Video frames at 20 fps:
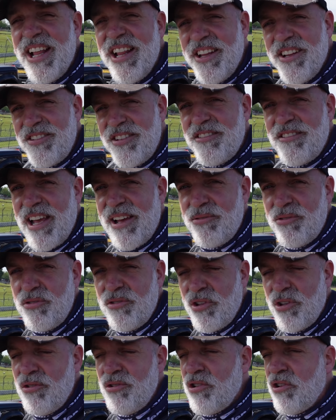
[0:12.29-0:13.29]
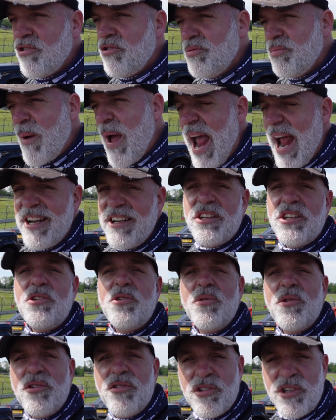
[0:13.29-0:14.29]
This is level two, so expanding on
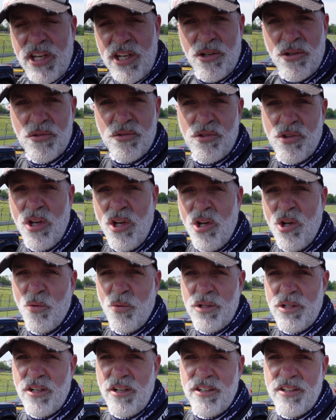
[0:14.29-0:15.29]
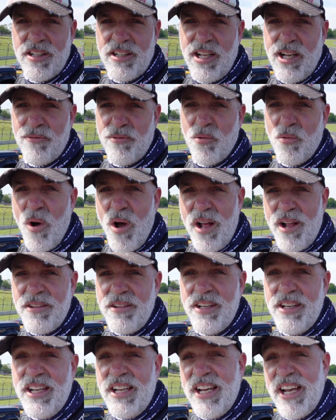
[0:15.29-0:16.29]
all the skills we learned at level
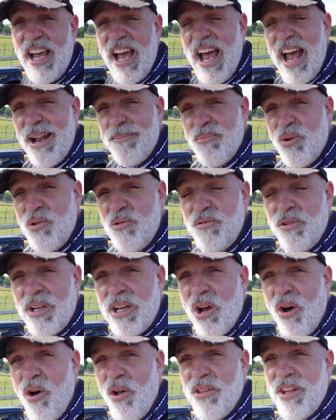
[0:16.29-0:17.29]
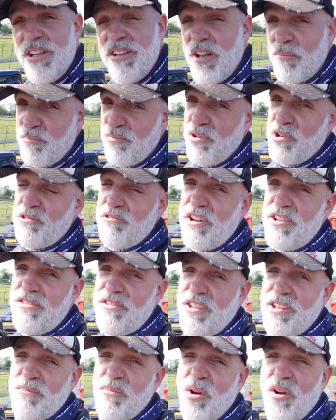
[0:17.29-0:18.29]
one and moving on and
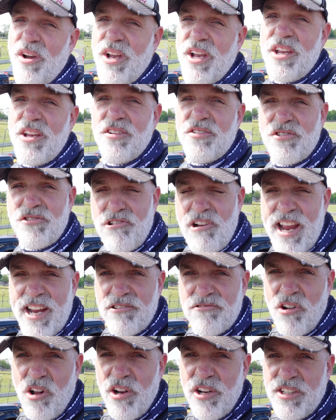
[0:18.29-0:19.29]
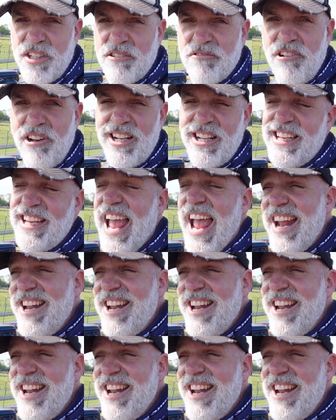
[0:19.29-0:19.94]
progressing my track riding, really.